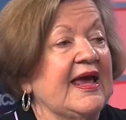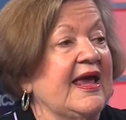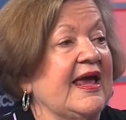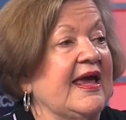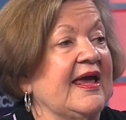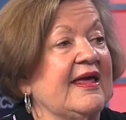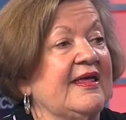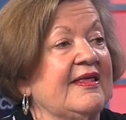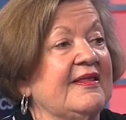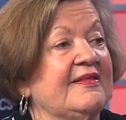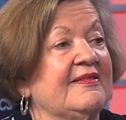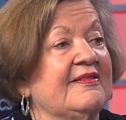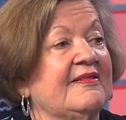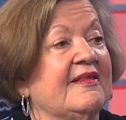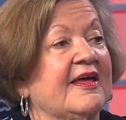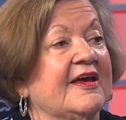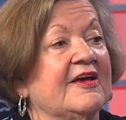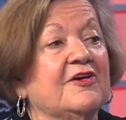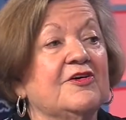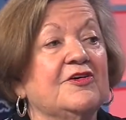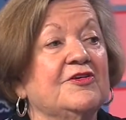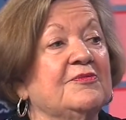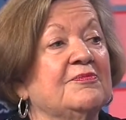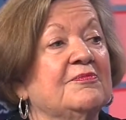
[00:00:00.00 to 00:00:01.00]
And they
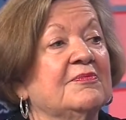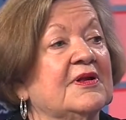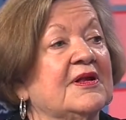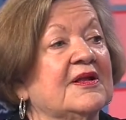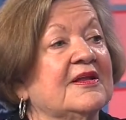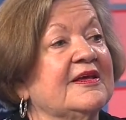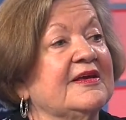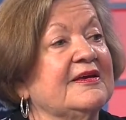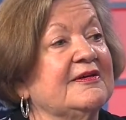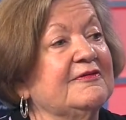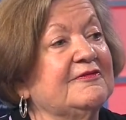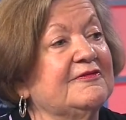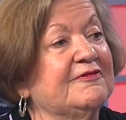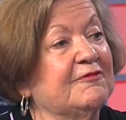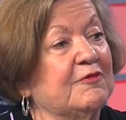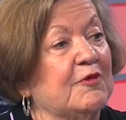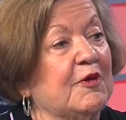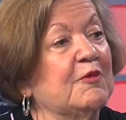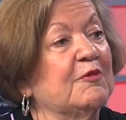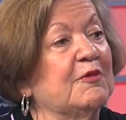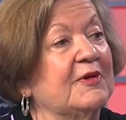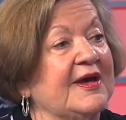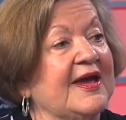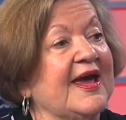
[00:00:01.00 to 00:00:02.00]
couldn't believe
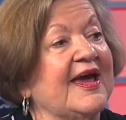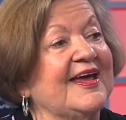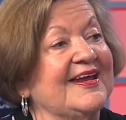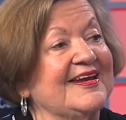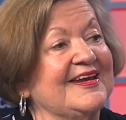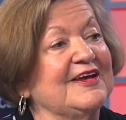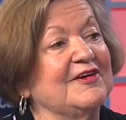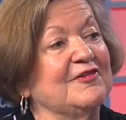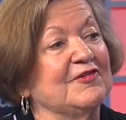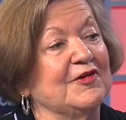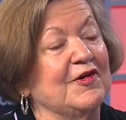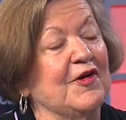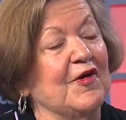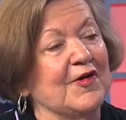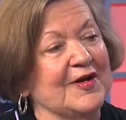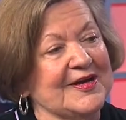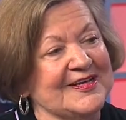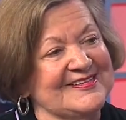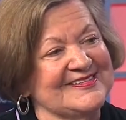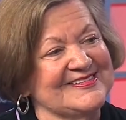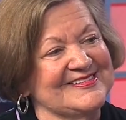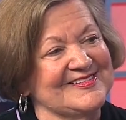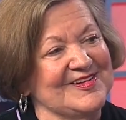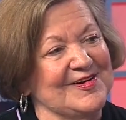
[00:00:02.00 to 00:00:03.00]
what we had here in
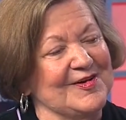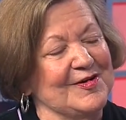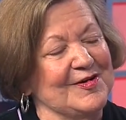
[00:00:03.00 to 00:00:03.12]
Arkansas.